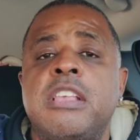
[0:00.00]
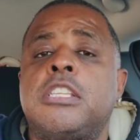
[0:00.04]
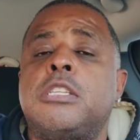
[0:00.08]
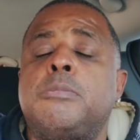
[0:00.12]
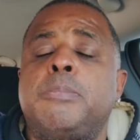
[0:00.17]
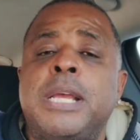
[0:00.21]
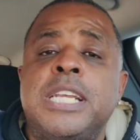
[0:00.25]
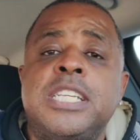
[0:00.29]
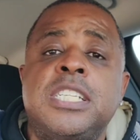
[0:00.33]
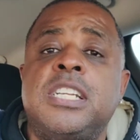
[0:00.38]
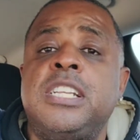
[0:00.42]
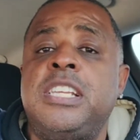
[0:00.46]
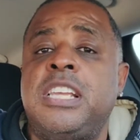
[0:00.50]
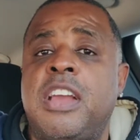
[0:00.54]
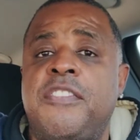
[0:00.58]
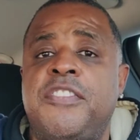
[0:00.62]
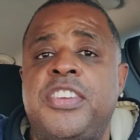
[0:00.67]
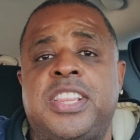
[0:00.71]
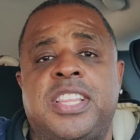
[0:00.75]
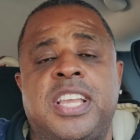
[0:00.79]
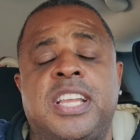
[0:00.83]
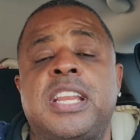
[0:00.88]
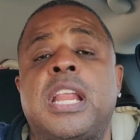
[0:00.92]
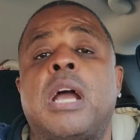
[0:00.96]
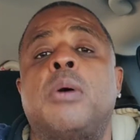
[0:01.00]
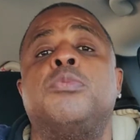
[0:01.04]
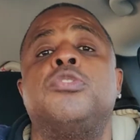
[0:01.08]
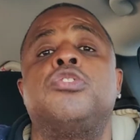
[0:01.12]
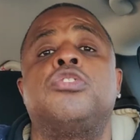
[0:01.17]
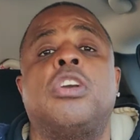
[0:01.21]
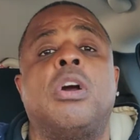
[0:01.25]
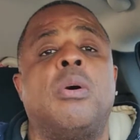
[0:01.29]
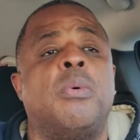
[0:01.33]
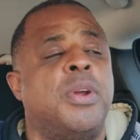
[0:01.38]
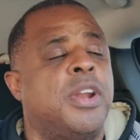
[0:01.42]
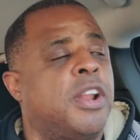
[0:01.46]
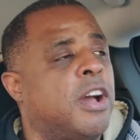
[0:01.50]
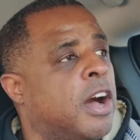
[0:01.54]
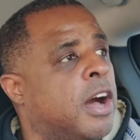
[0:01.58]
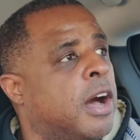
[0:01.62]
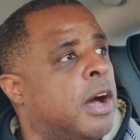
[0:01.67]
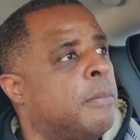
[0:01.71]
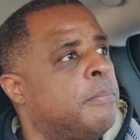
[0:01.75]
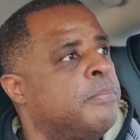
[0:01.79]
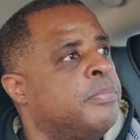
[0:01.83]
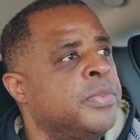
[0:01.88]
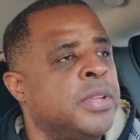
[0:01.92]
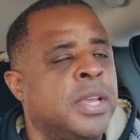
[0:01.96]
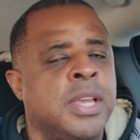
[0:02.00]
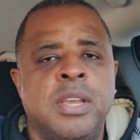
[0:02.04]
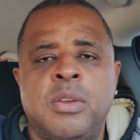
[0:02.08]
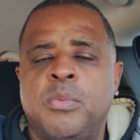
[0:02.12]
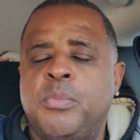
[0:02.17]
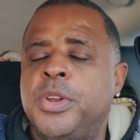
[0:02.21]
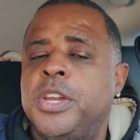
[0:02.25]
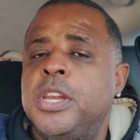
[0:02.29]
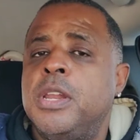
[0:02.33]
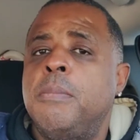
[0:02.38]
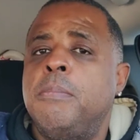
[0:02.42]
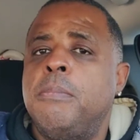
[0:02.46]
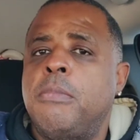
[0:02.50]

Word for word: especially everything that was going up when